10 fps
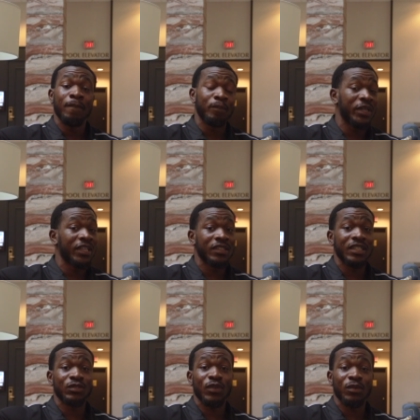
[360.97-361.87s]
But yeah,
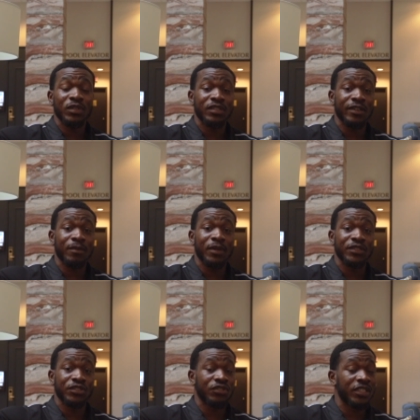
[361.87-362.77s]
that's what I wanted to talk about
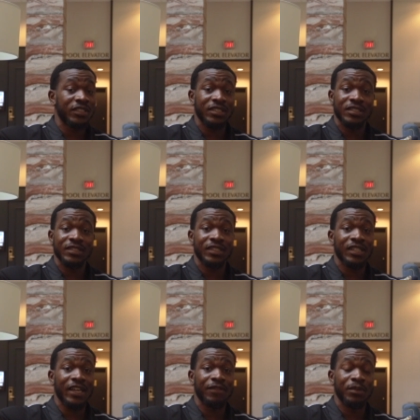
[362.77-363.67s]
just transitions in
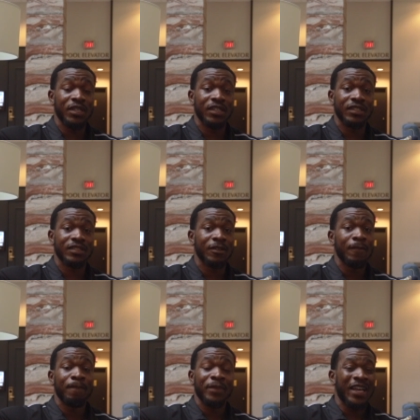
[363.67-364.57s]
life because
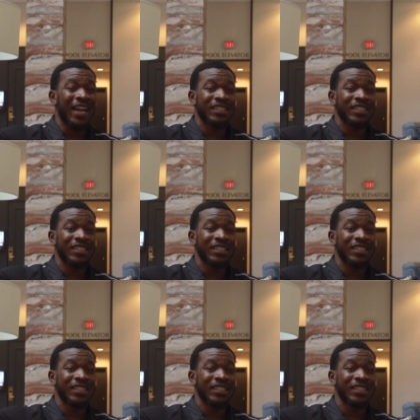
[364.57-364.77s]
I